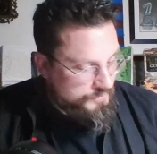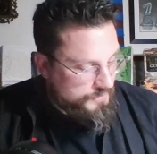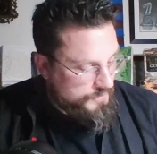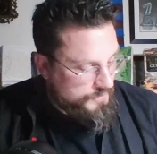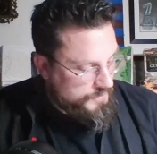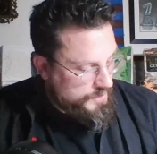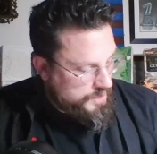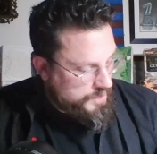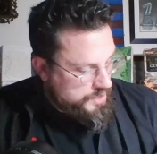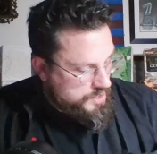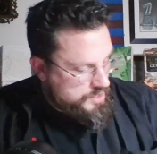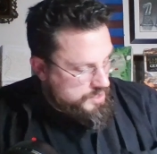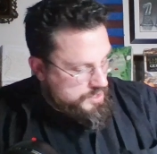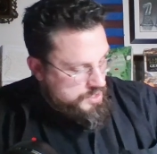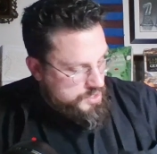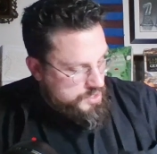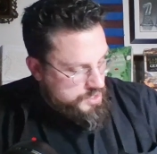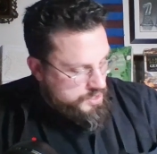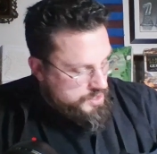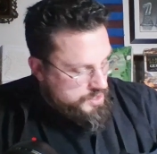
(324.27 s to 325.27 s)

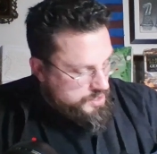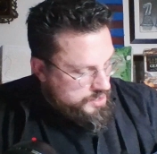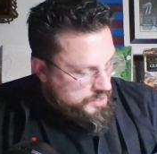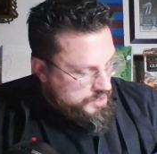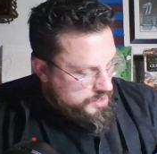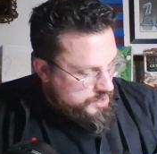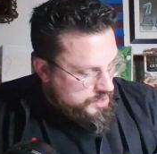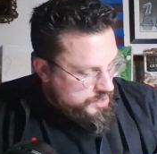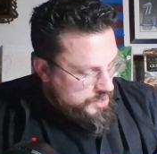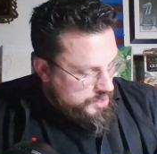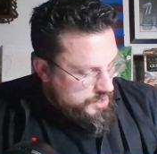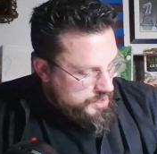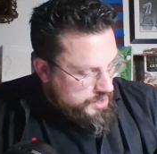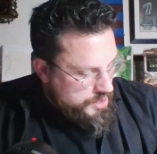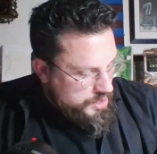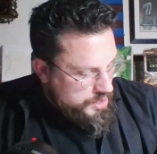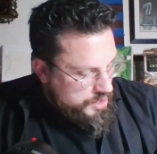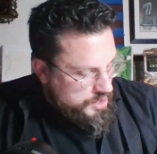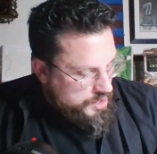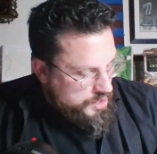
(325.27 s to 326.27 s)

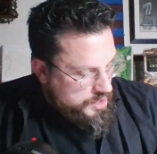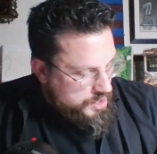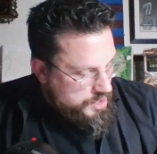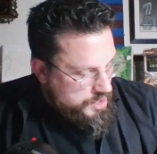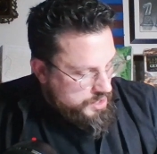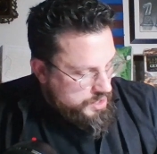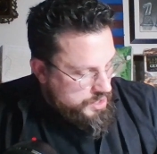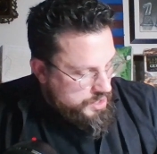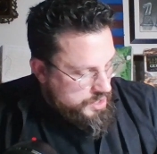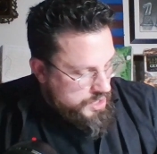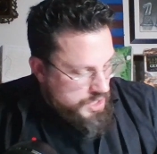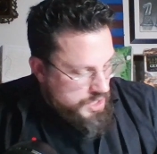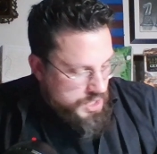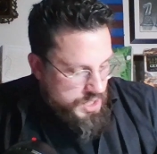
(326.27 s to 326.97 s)
(no one is talking)